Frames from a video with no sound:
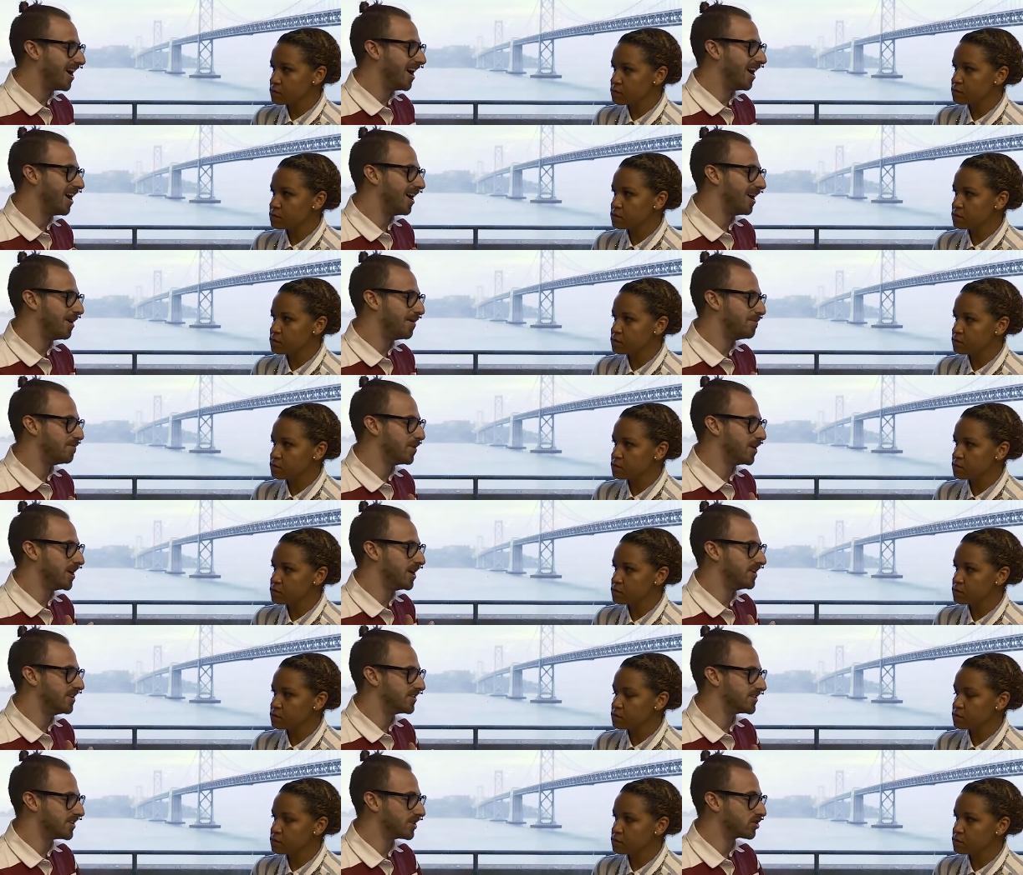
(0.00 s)
Speaker 1: uh,
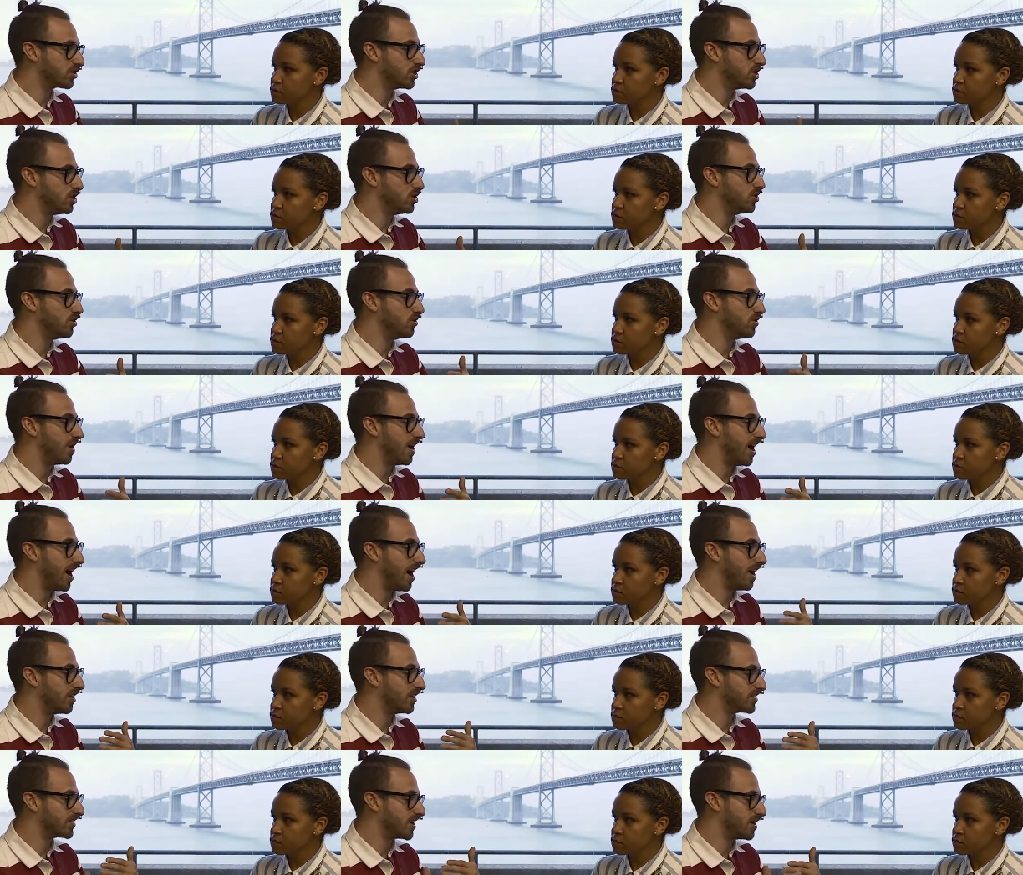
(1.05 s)
but essentially you,
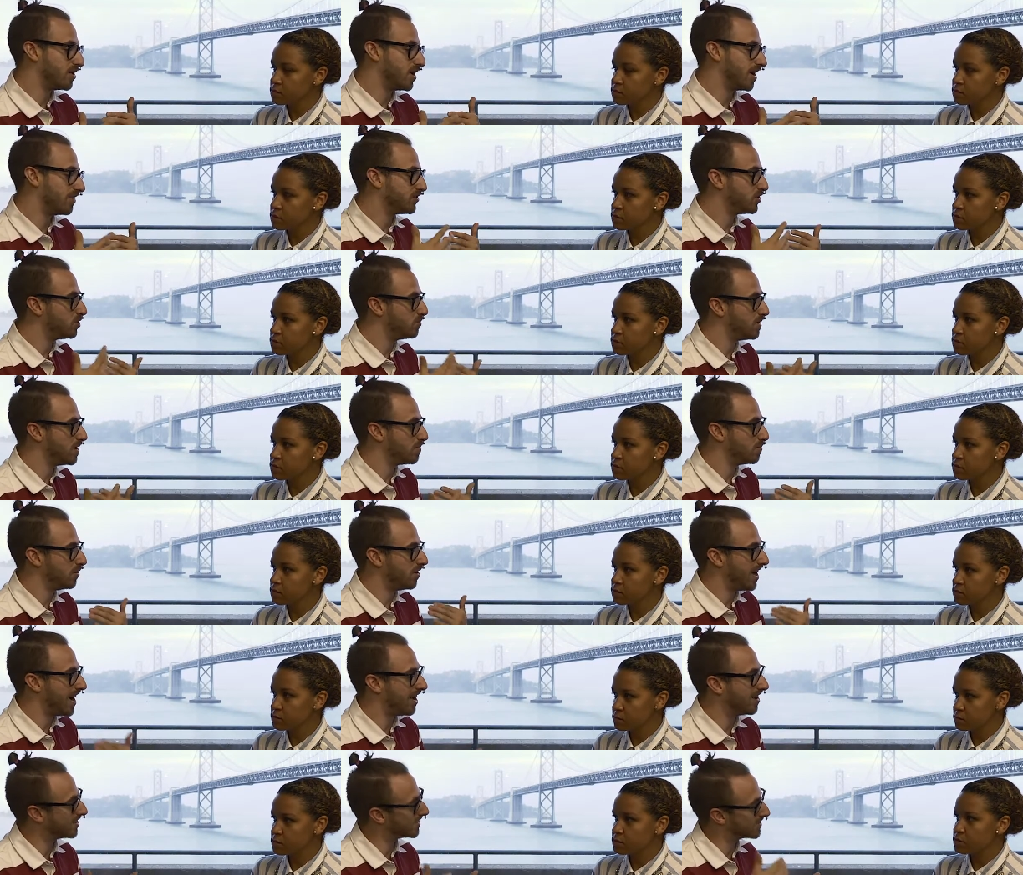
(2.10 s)
Alice say you have two
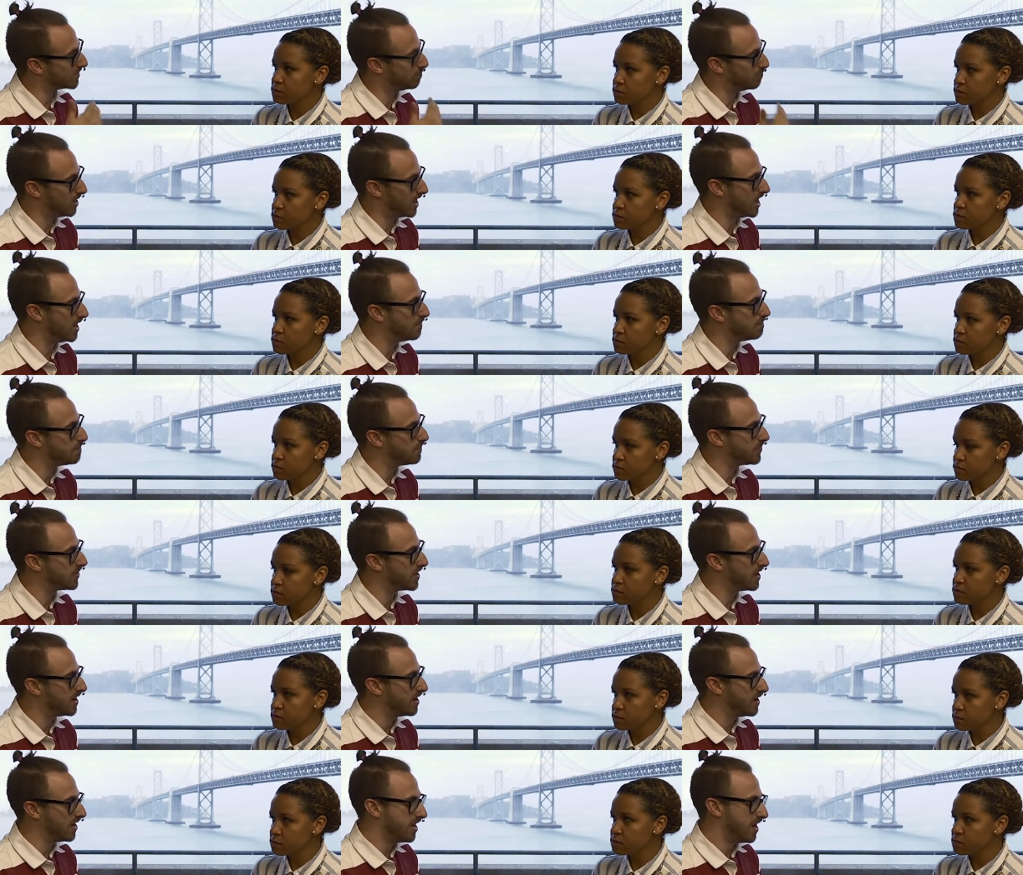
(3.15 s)
people, Alice and Bob, mm
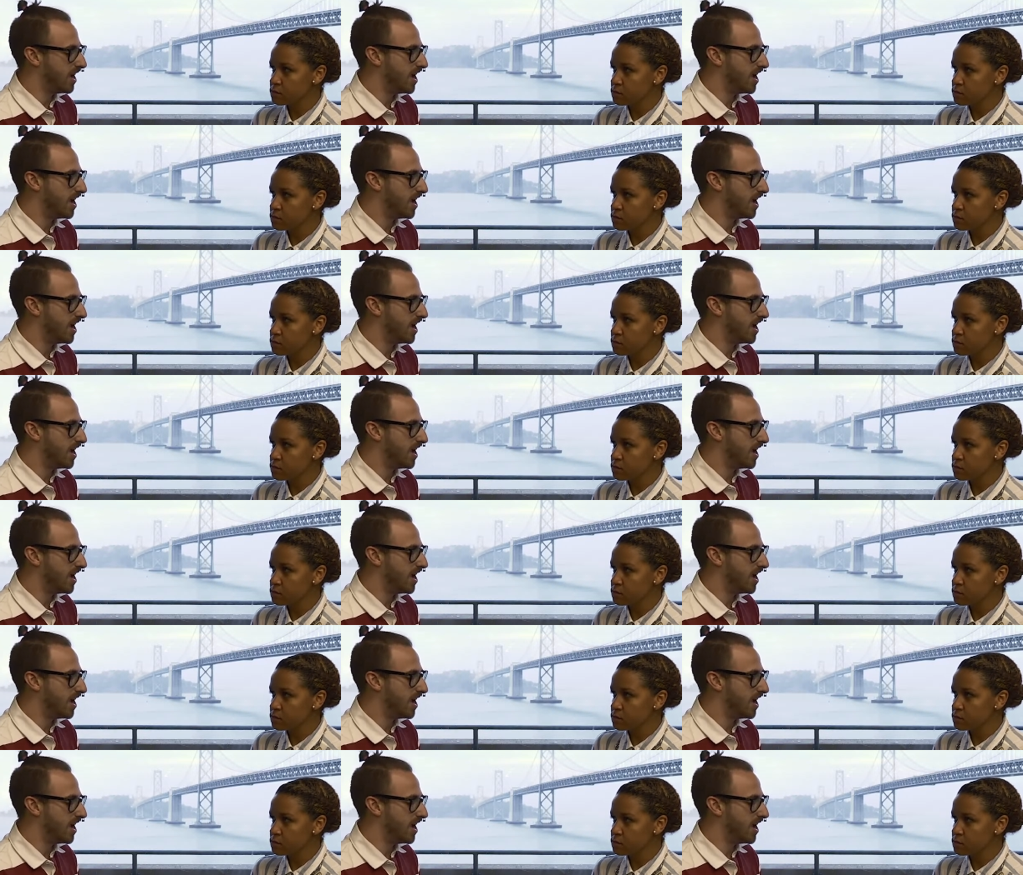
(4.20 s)
-hmm.